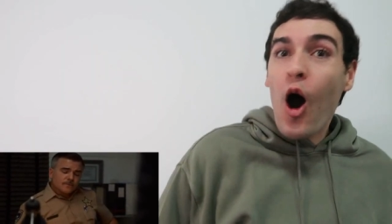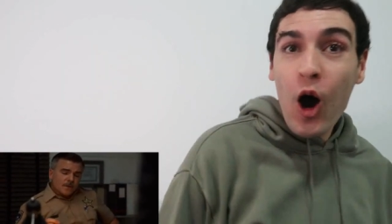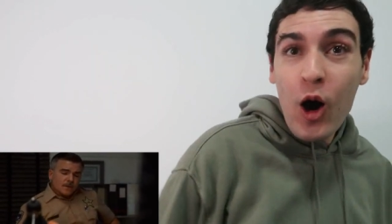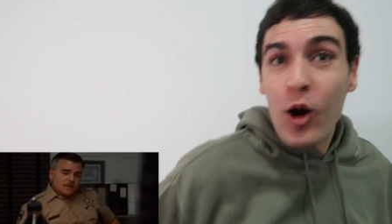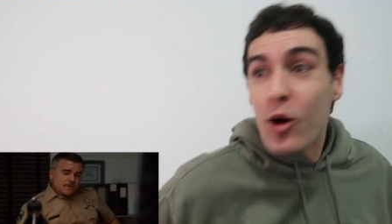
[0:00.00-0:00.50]

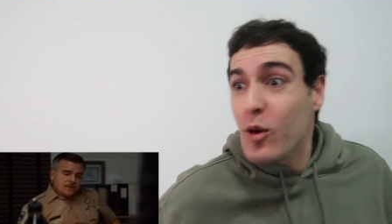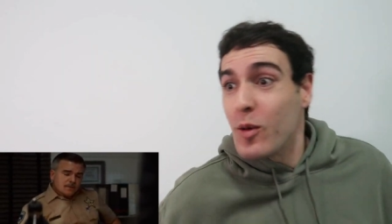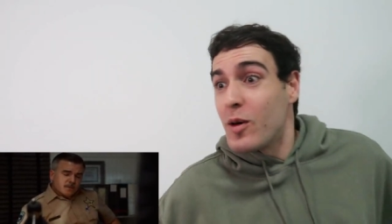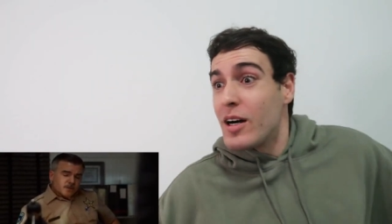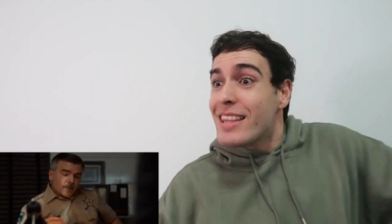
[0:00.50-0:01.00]

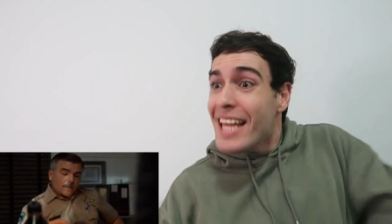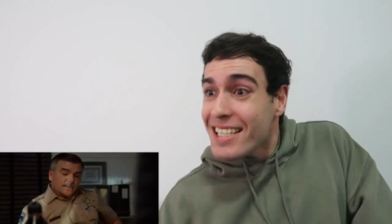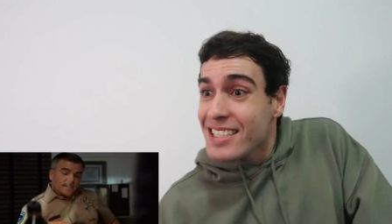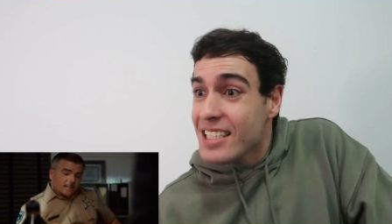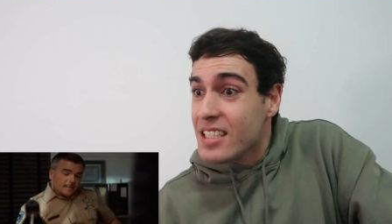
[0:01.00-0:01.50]
Oh! This
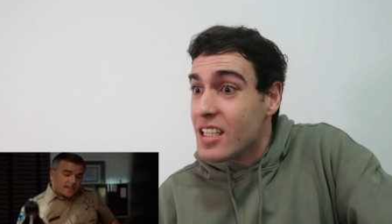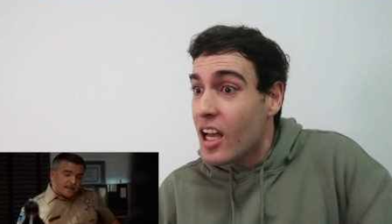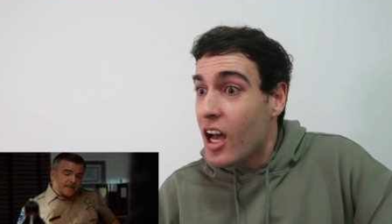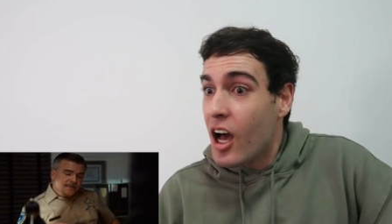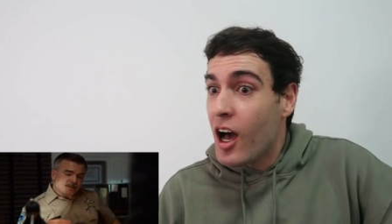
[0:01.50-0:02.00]
You're
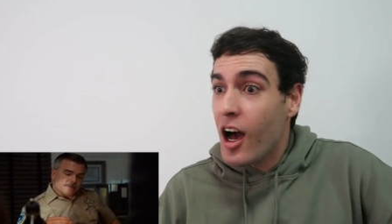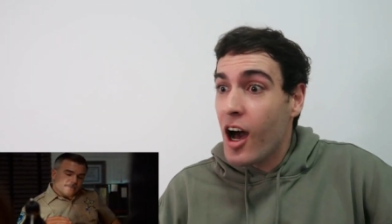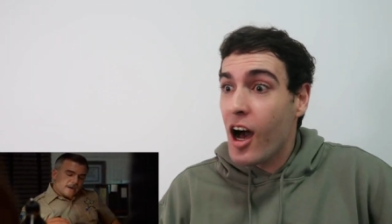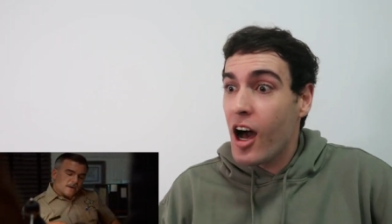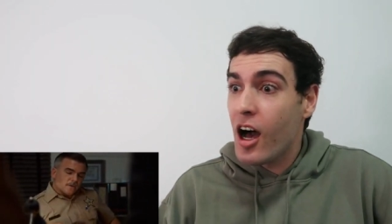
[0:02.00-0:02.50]
telling me this
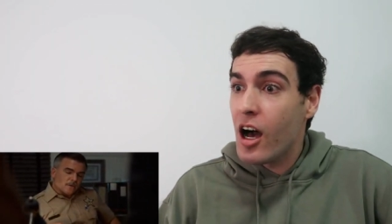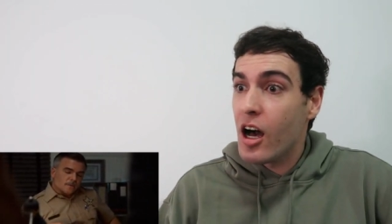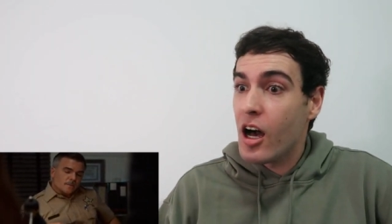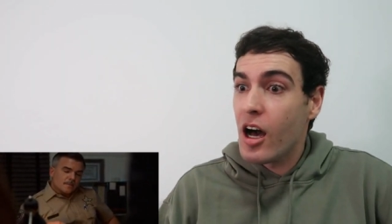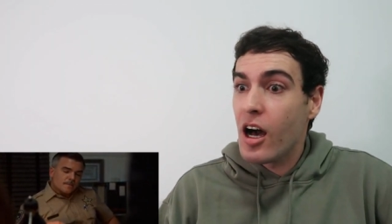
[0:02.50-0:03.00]
is the
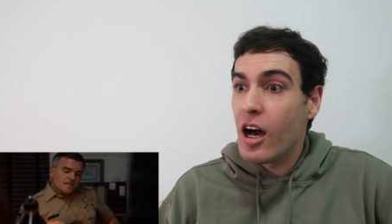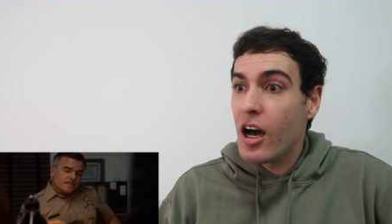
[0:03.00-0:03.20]
firearm